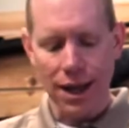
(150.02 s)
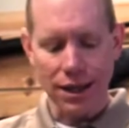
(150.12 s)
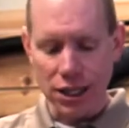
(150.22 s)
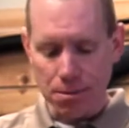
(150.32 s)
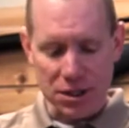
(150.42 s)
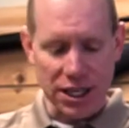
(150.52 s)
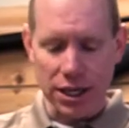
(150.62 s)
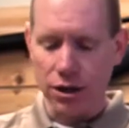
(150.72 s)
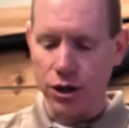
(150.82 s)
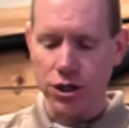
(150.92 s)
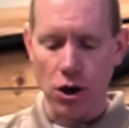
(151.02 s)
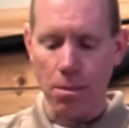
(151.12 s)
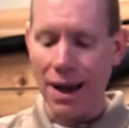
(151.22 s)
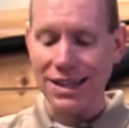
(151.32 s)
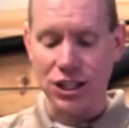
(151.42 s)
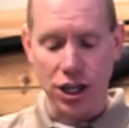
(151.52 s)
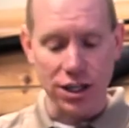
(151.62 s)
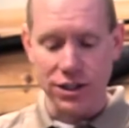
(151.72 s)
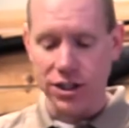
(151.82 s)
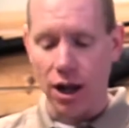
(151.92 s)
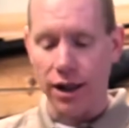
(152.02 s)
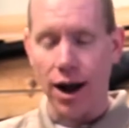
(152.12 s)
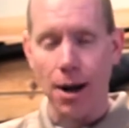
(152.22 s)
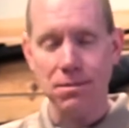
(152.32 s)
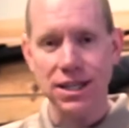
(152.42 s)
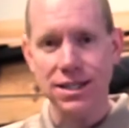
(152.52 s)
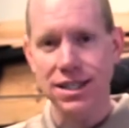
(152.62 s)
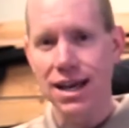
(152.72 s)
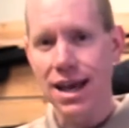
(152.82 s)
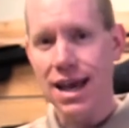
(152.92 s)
This particular scope has good solid optics.